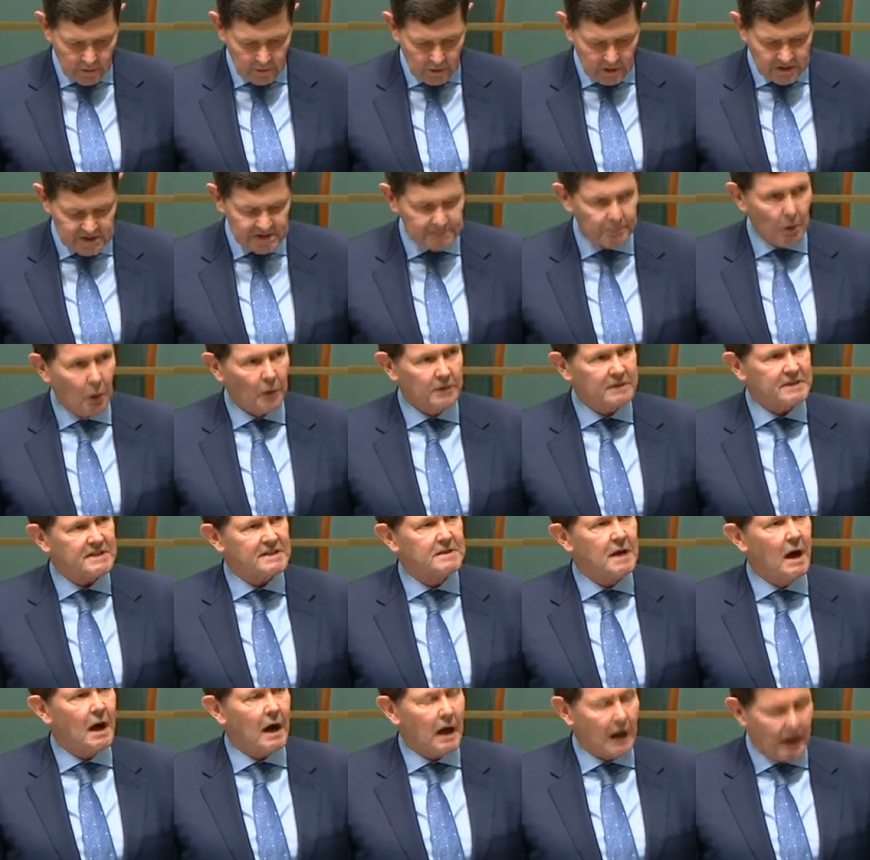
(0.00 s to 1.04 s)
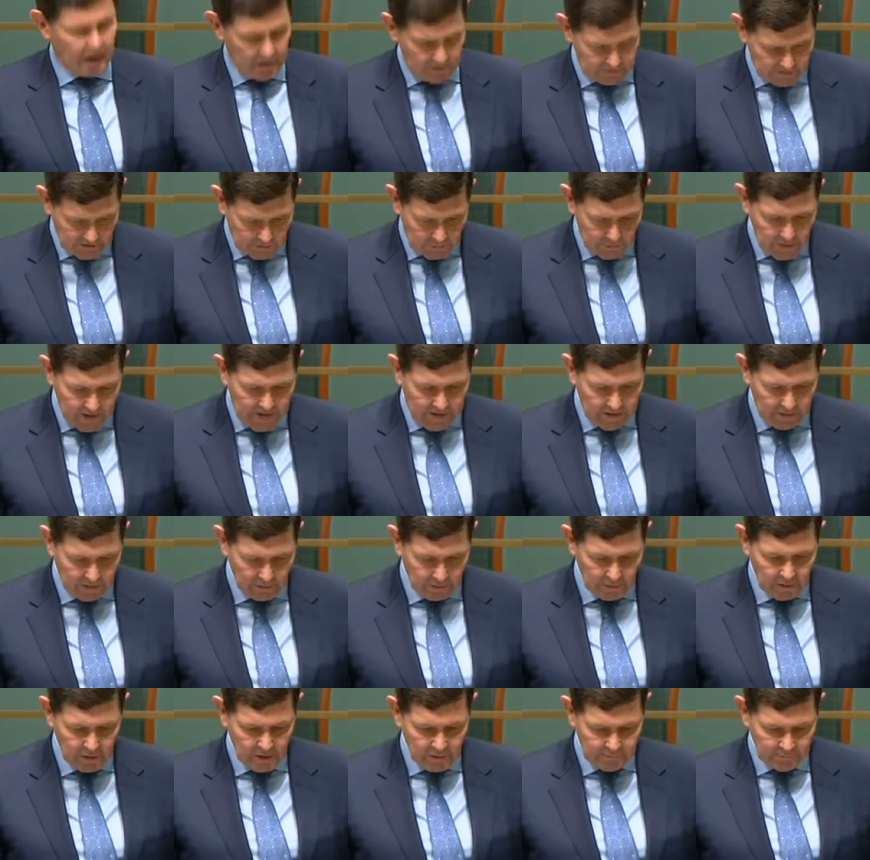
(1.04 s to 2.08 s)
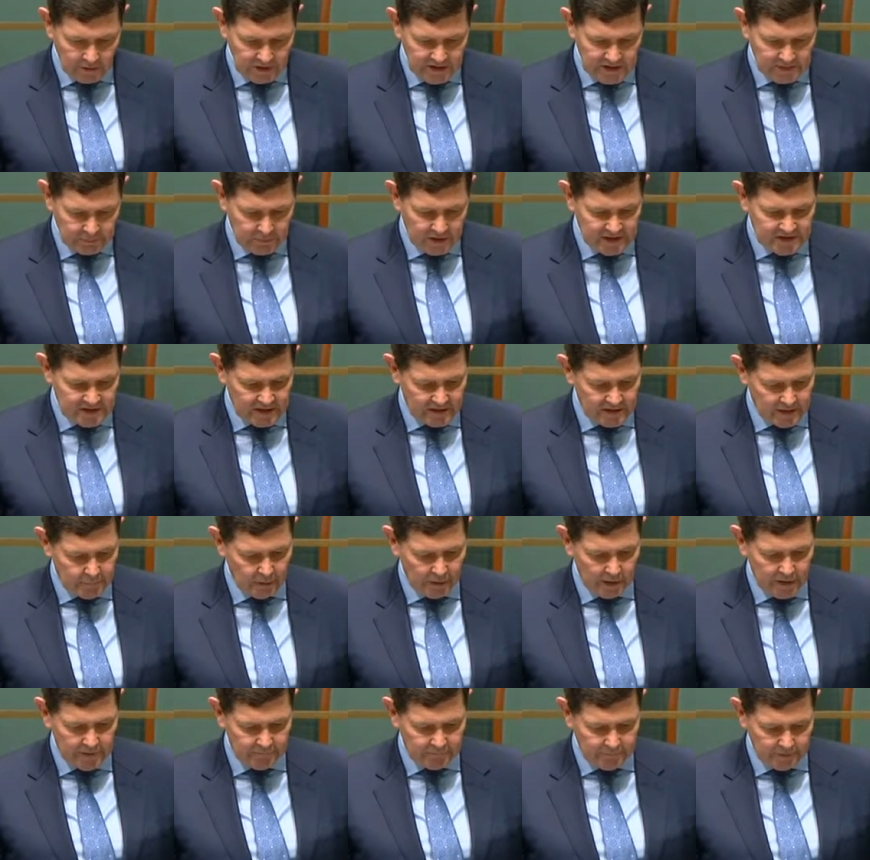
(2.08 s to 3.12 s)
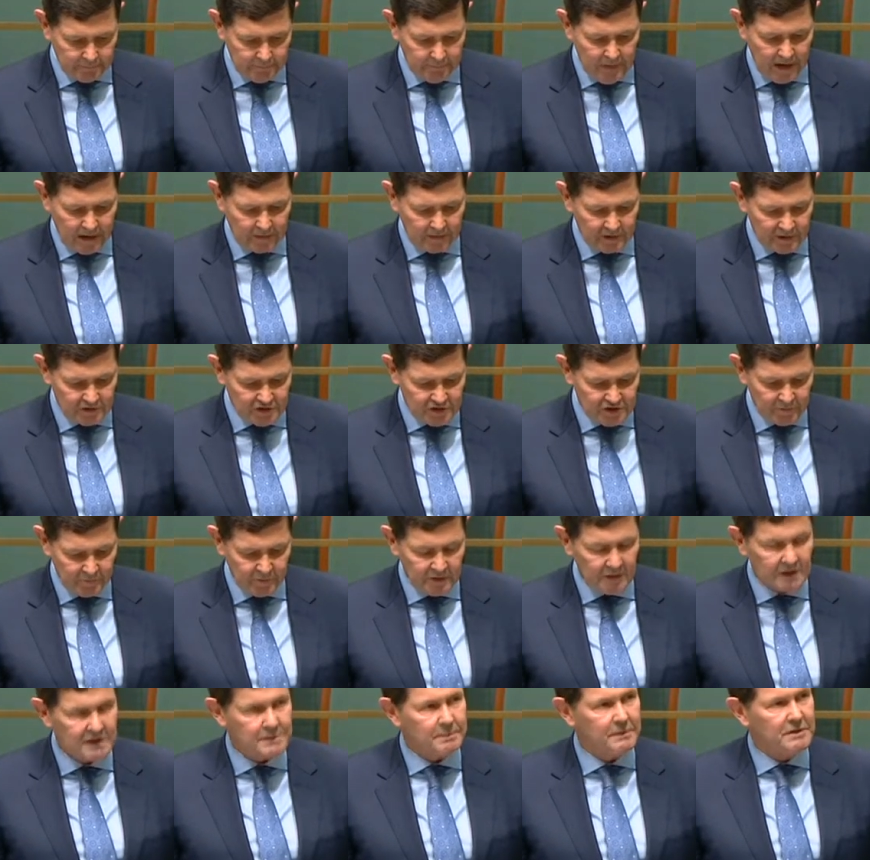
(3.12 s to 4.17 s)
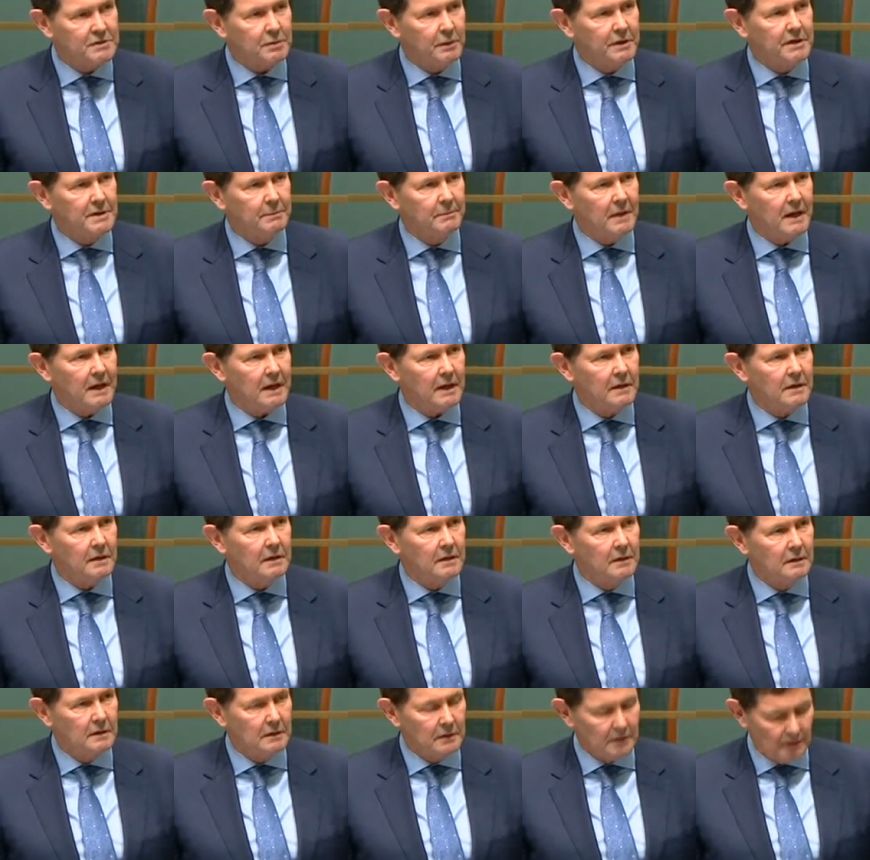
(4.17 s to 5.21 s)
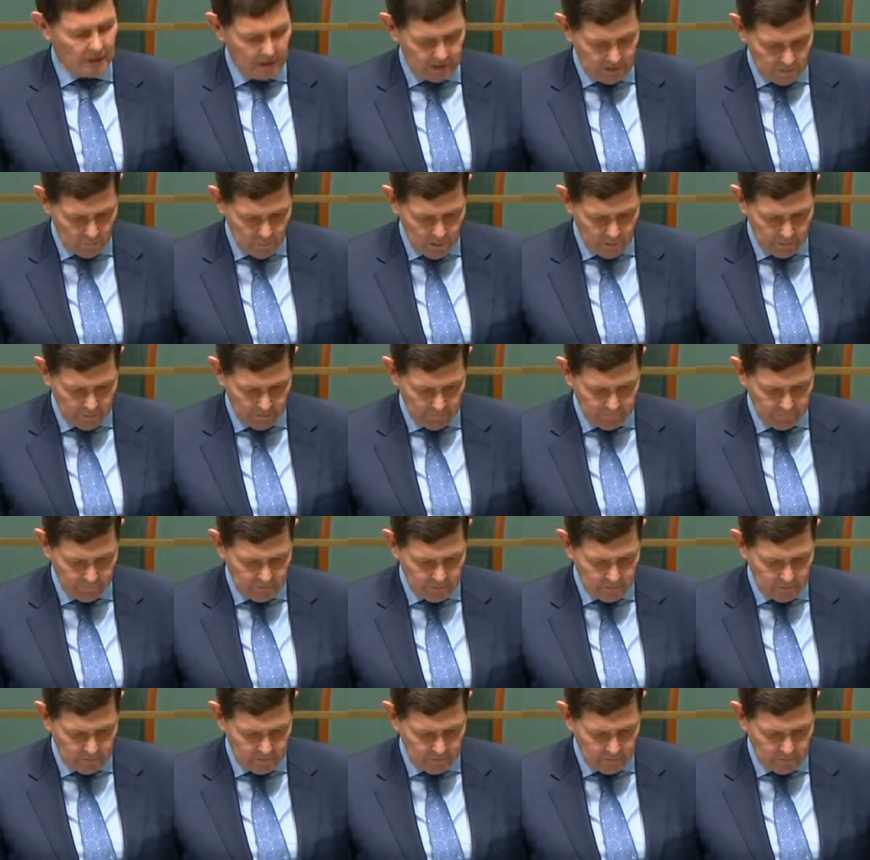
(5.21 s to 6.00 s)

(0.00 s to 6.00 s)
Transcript: A sports star has harangued for expressing the belief that marriage is between a man and a woman.